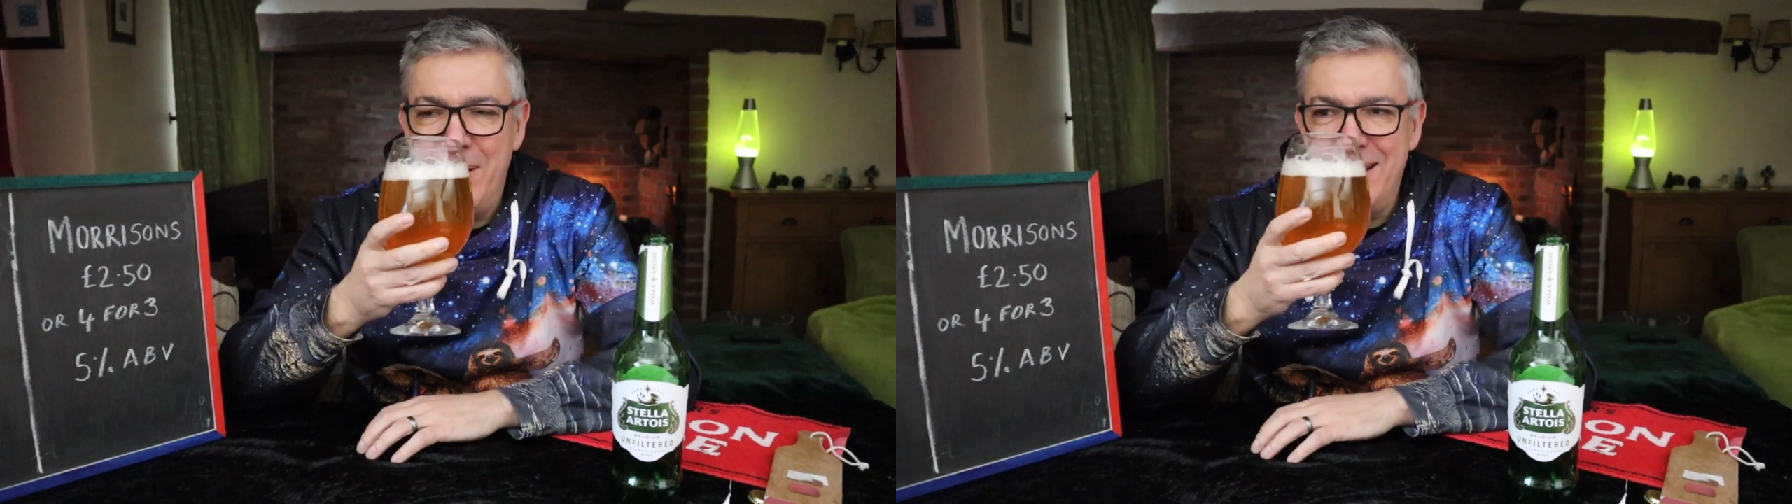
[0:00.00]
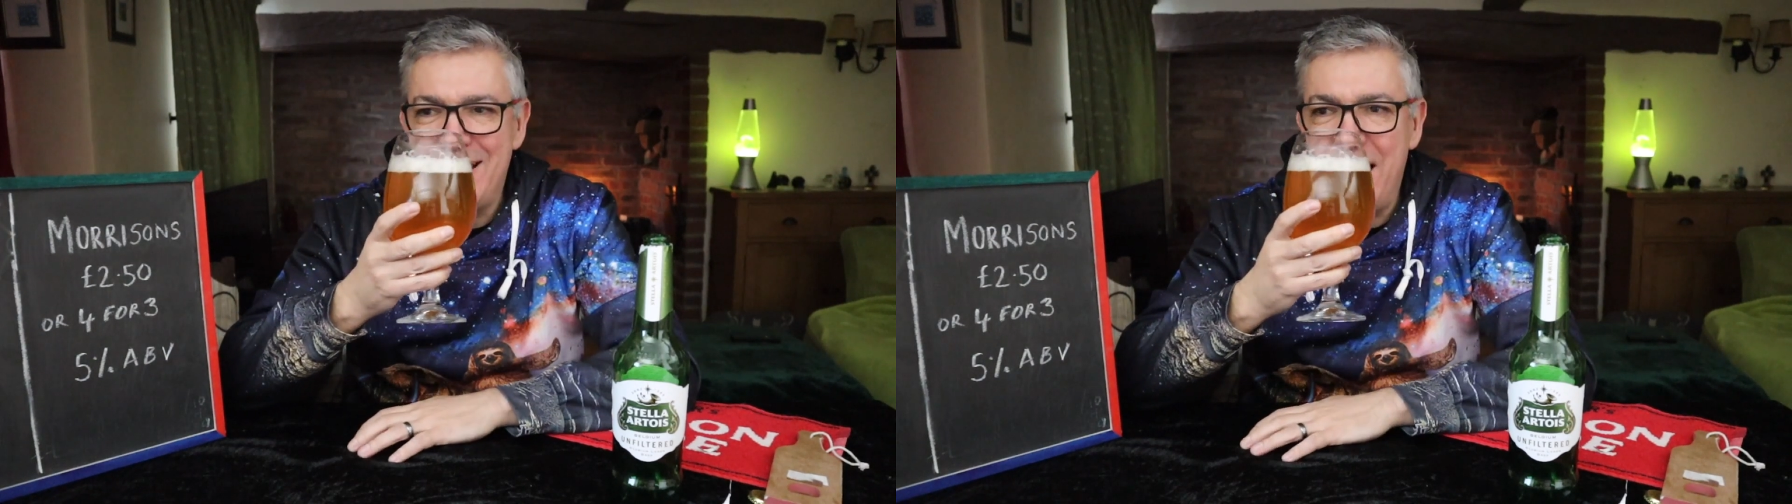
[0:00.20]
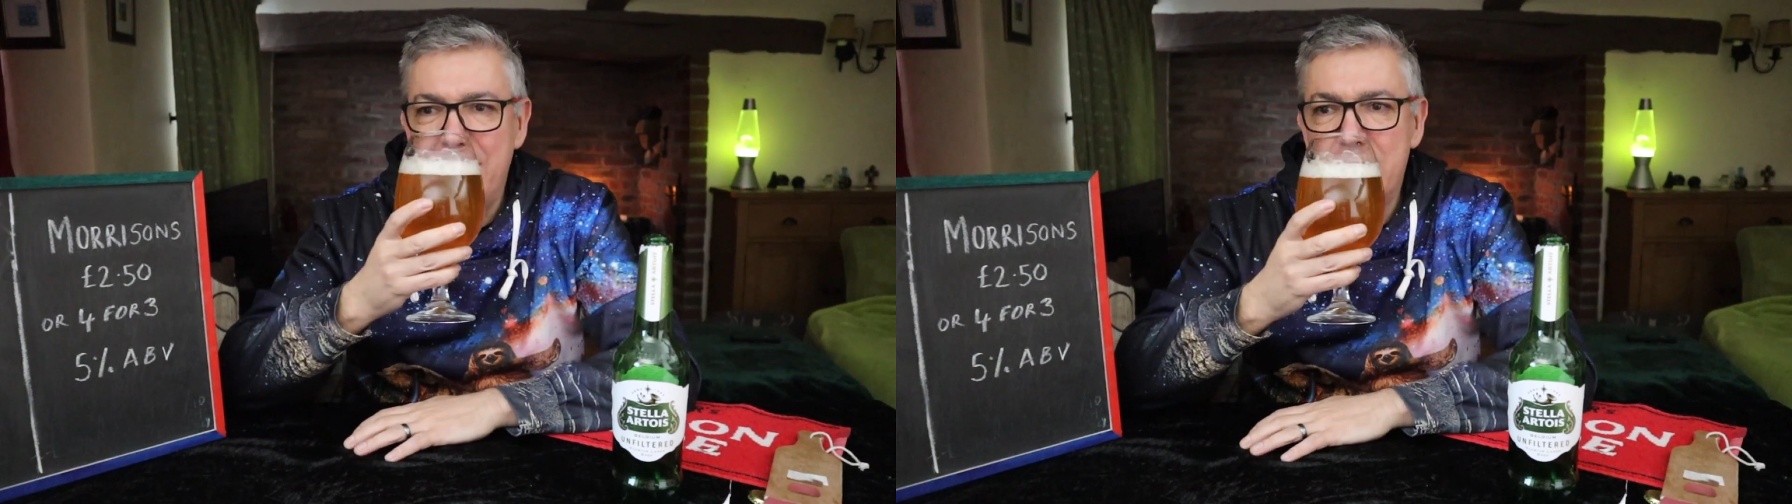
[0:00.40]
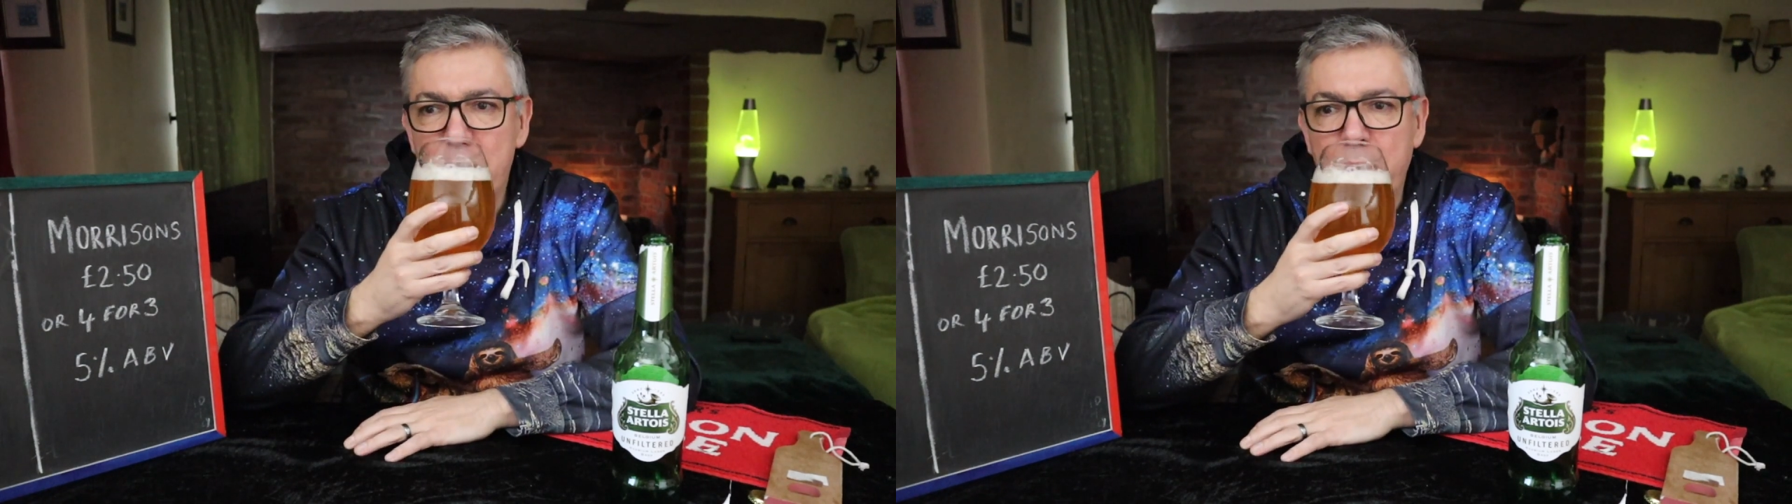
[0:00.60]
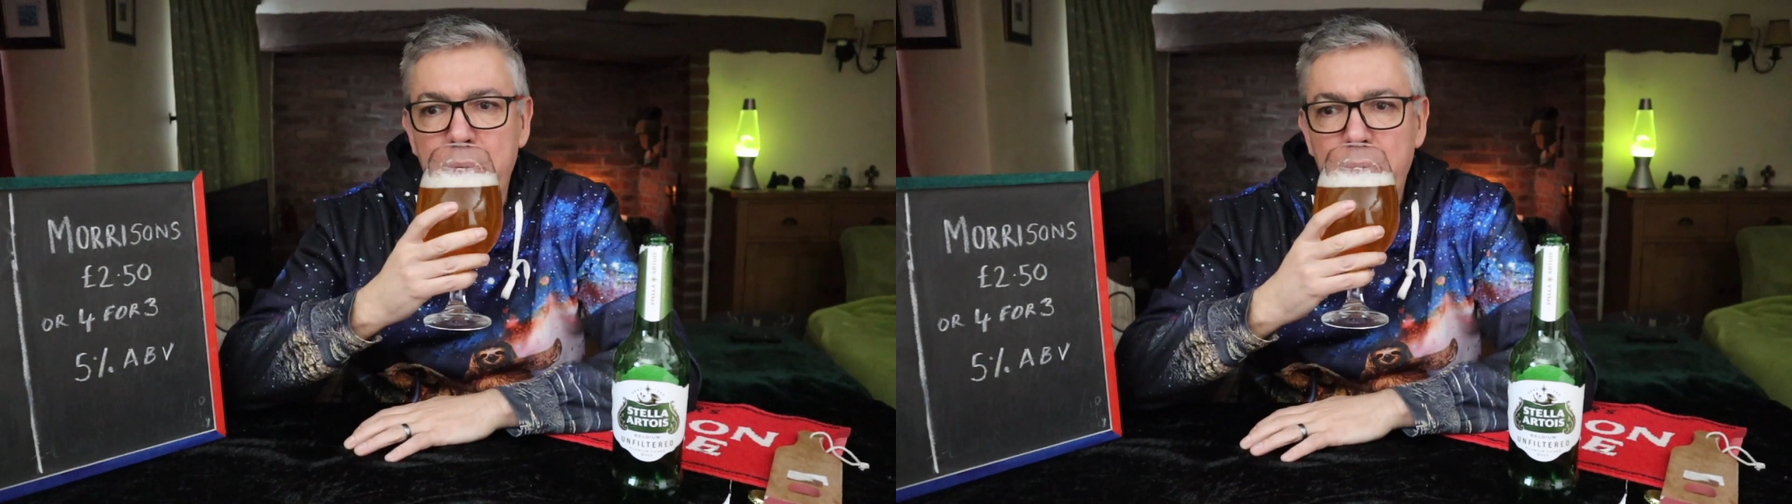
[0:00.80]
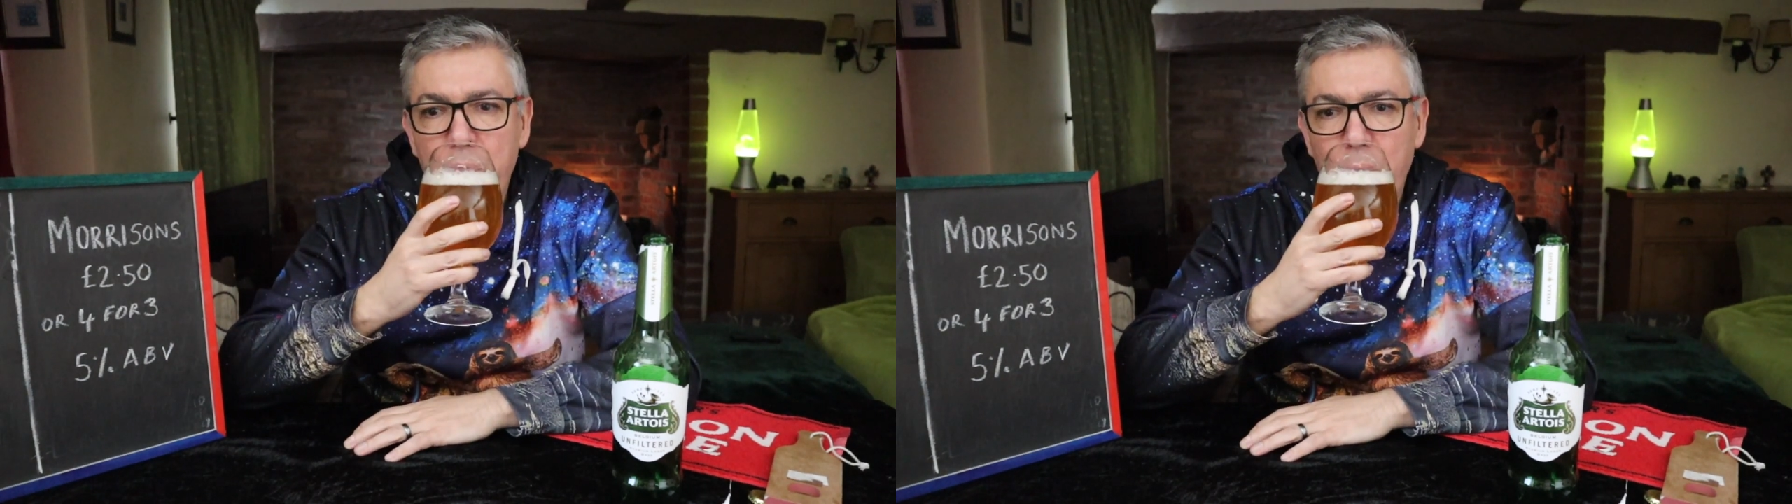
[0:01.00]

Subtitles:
but it's adding to it.